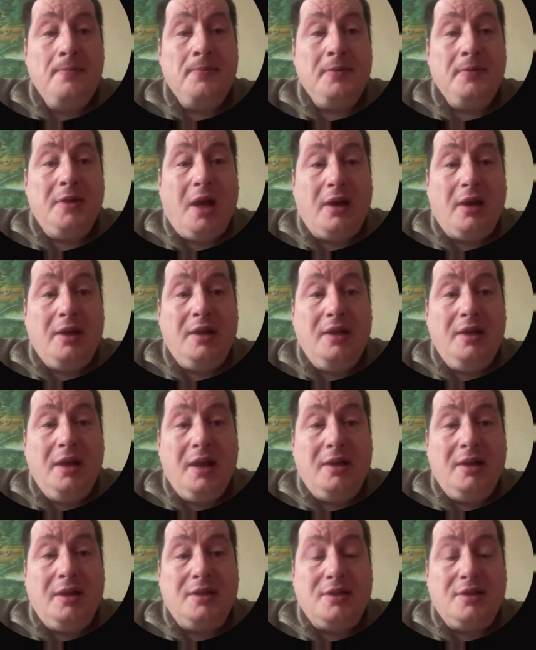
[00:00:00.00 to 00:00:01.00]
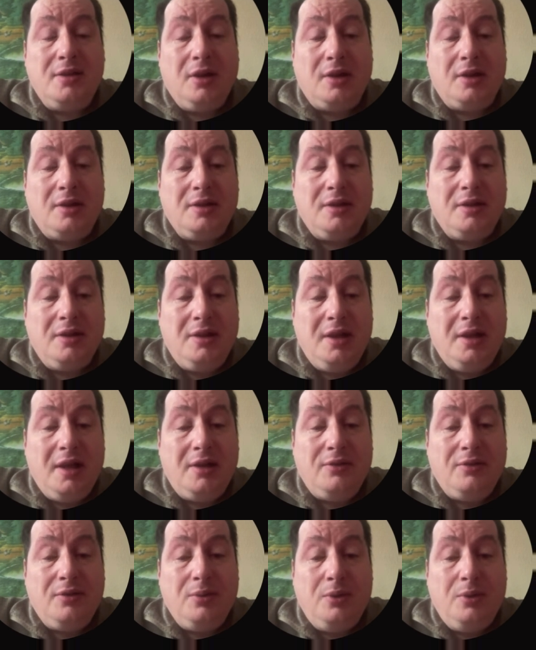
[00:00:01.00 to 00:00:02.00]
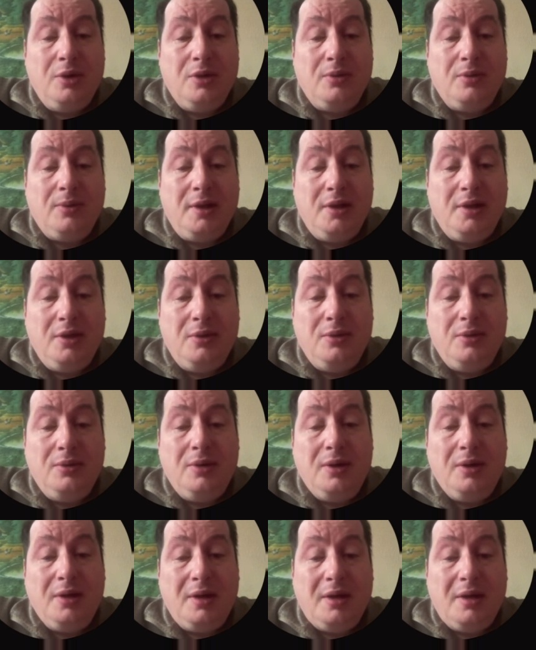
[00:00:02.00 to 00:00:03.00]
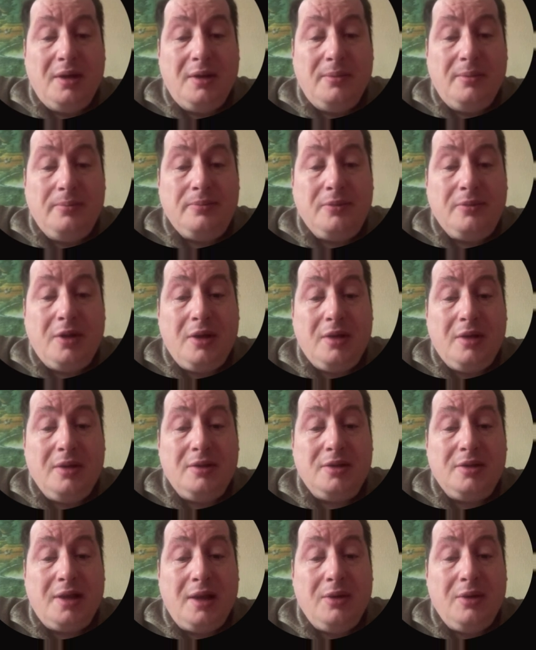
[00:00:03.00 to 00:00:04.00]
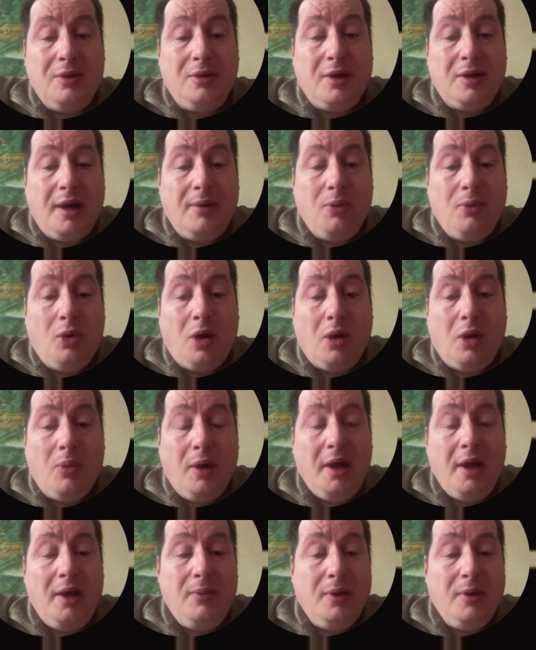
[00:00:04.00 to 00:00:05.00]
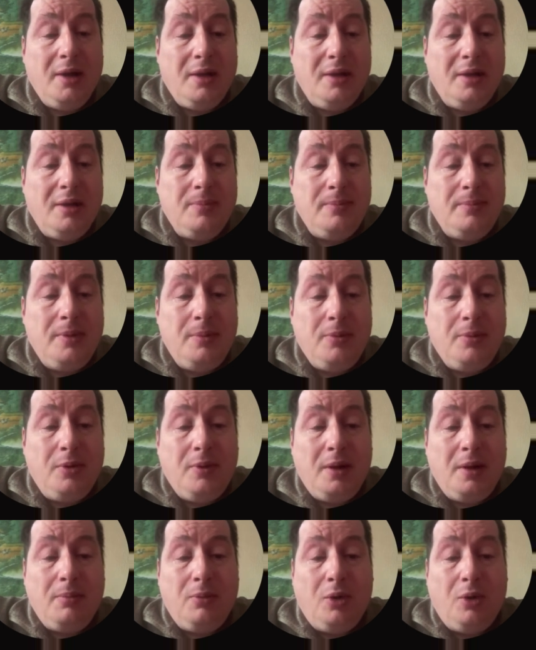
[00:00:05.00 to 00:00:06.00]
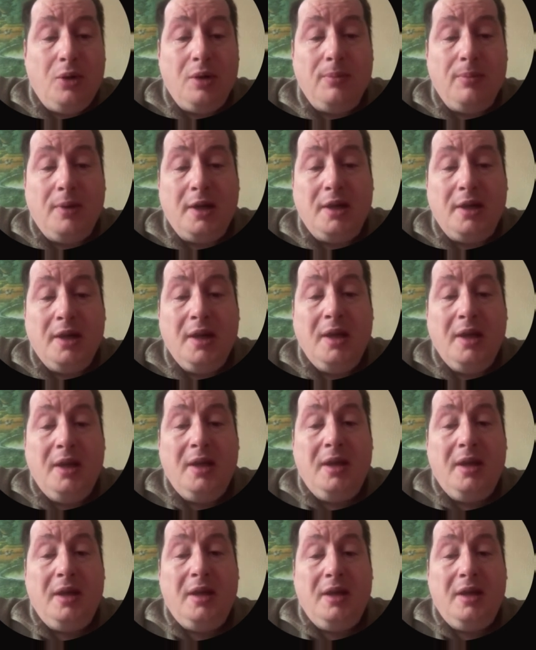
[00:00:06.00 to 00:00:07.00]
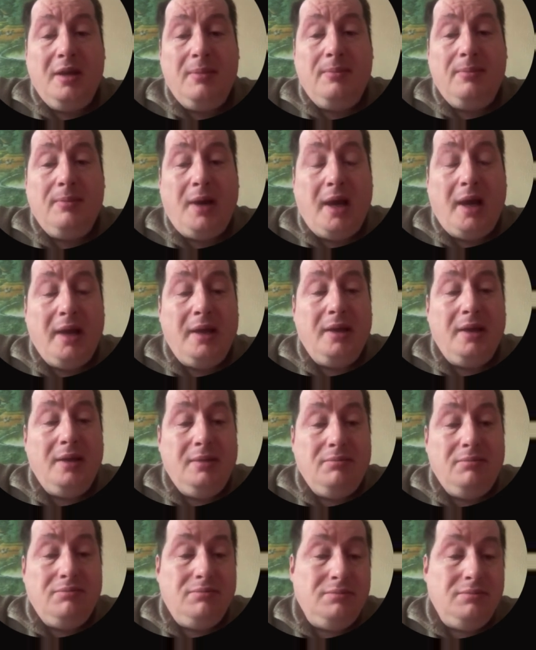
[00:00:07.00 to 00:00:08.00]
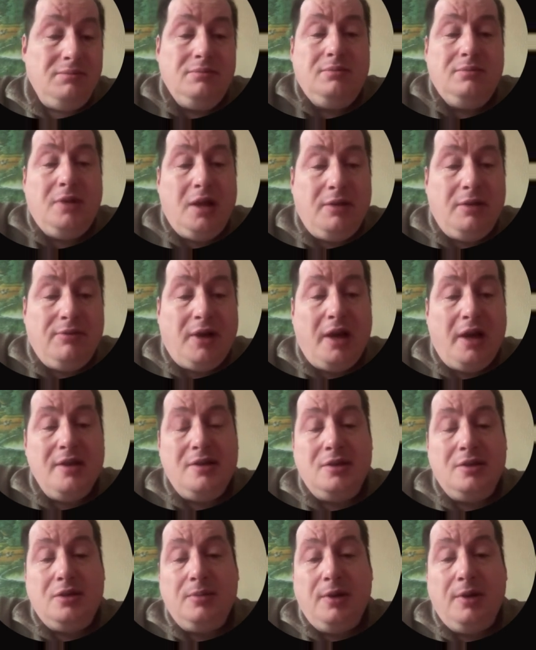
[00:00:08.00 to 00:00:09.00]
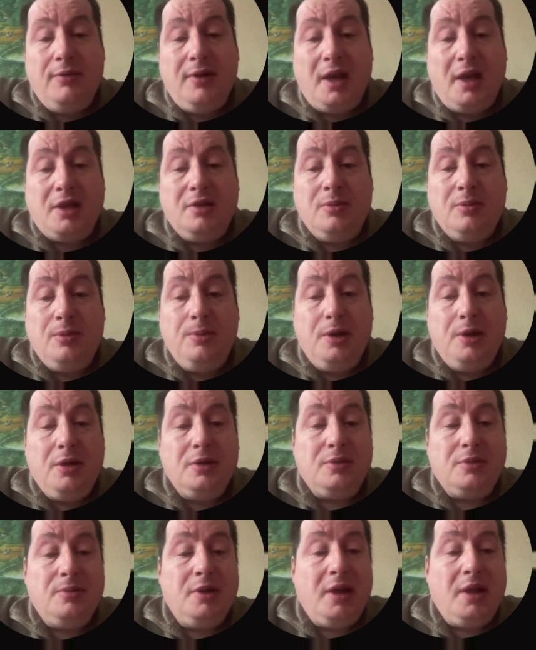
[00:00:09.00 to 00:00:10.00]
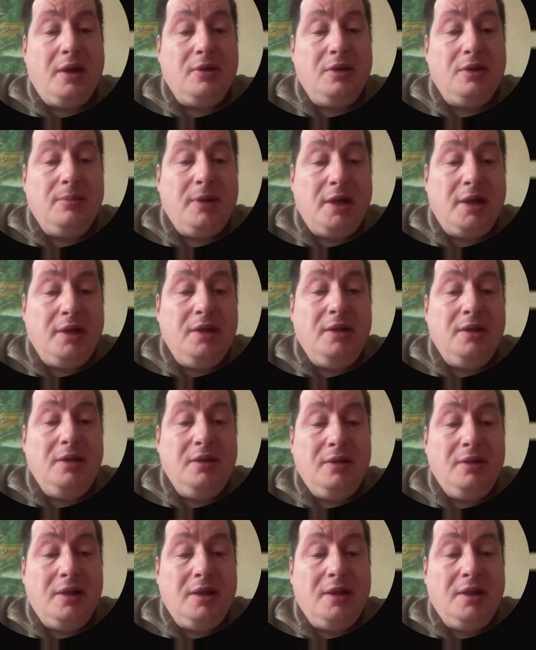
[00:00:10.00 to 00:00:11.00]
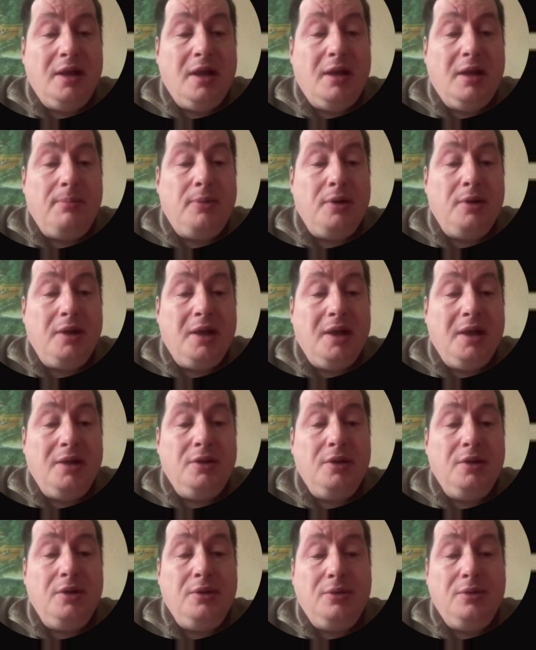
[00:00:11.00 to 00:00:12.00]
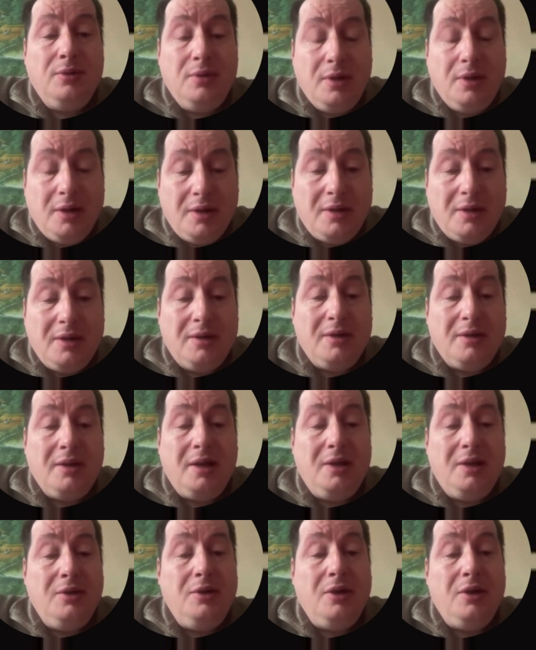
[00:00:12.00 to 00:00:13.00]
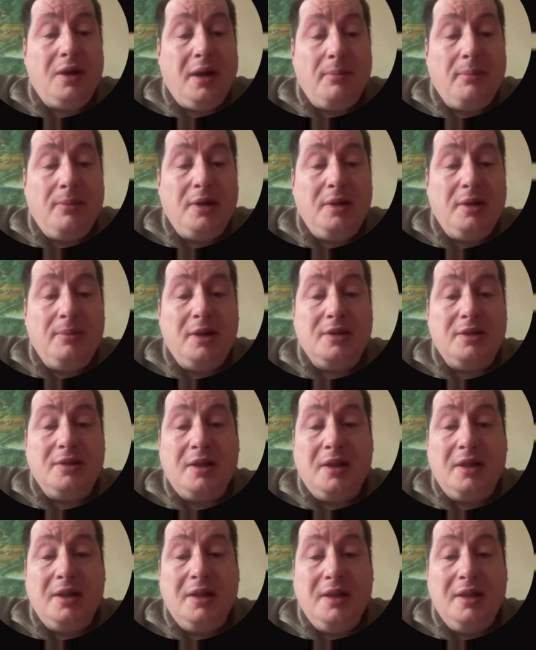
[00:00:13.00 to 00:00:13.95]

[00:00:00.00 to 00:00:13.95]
Now, in the end, it's not the end of the world when you say, look, I walk away when people want more, but my advice is to be flexible, because without the money that they are putting into you, into your company, basically,